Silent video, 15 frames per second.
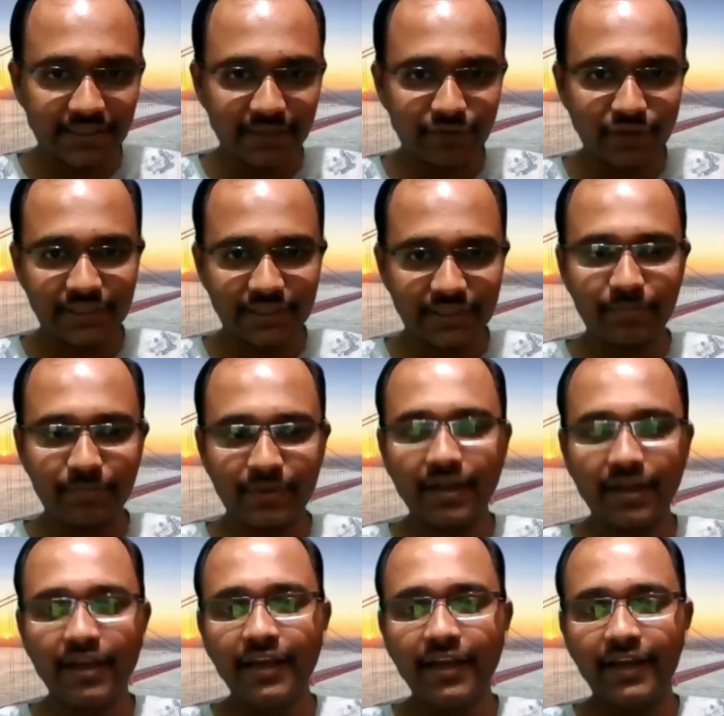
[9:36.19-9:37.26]
Say for example,
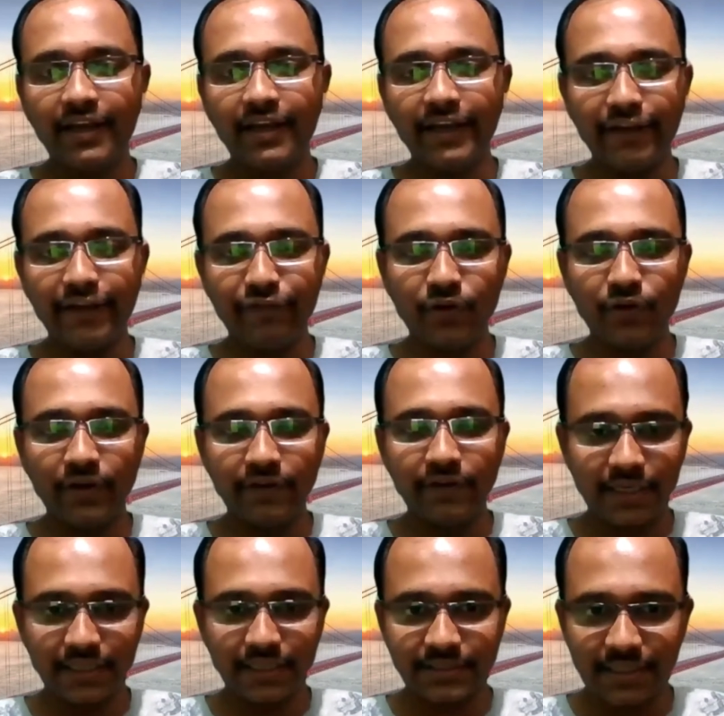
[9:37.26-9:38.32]
if you
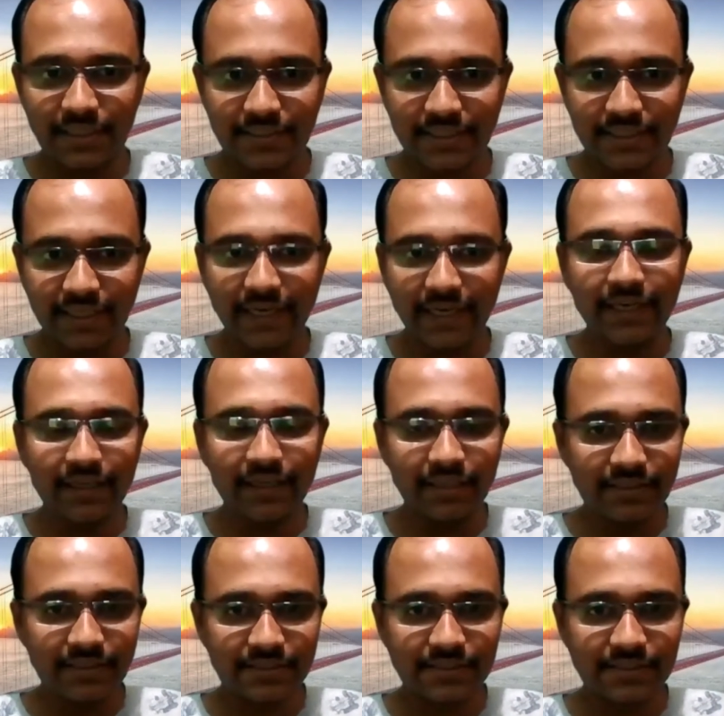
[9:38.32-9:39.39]
even consider say 8
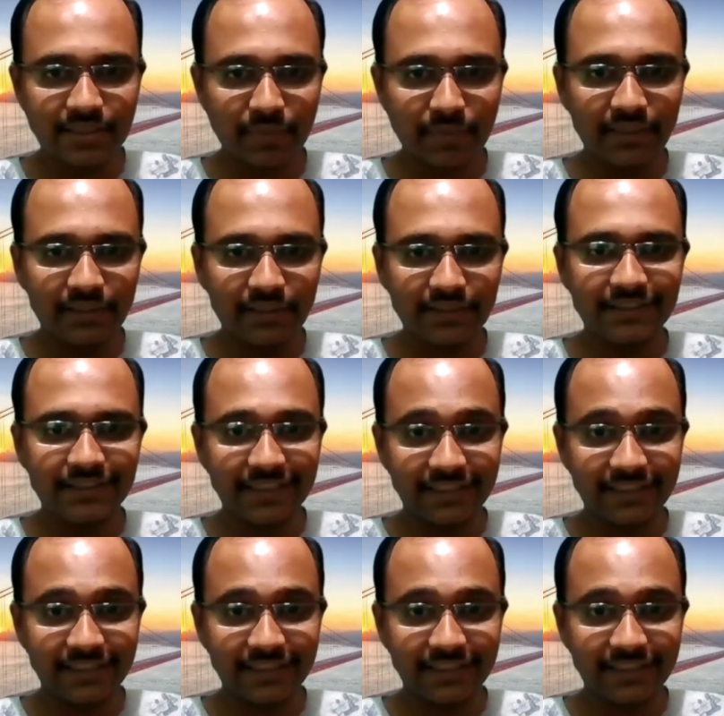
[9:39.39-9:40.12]
releases in a month,